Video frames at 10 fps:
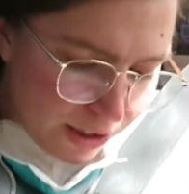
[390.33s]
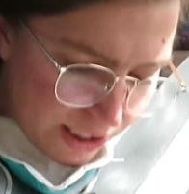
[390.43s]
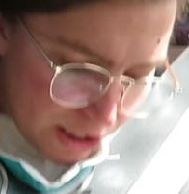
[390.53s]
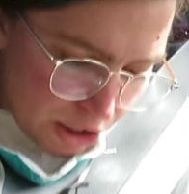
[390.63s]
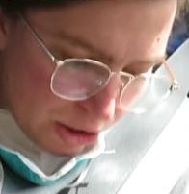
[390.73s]

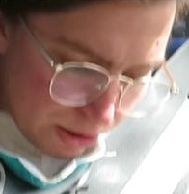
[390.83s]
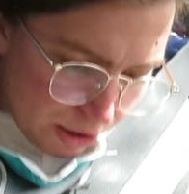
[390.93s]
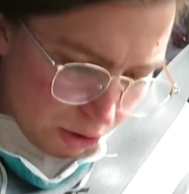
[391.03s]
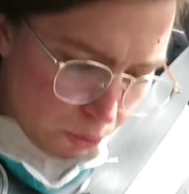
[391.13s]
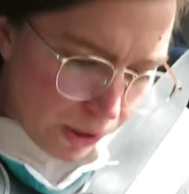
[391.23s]
These two
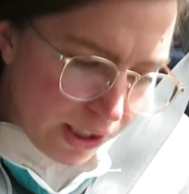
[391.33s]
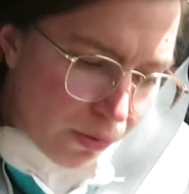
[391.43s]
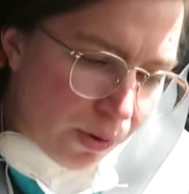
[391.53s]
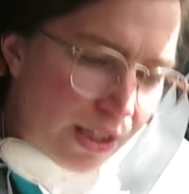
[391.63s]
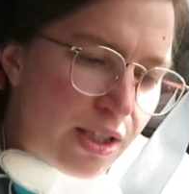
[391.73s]
little
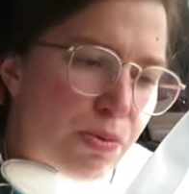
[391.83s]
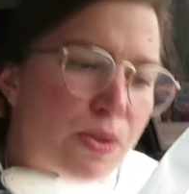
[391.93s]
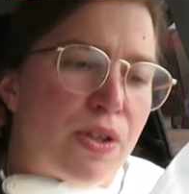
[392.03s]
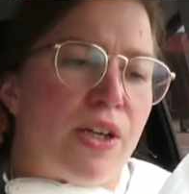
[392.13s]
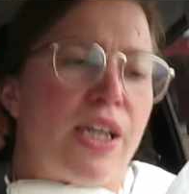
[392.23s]
wooden ones
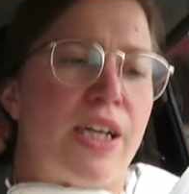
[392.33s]
were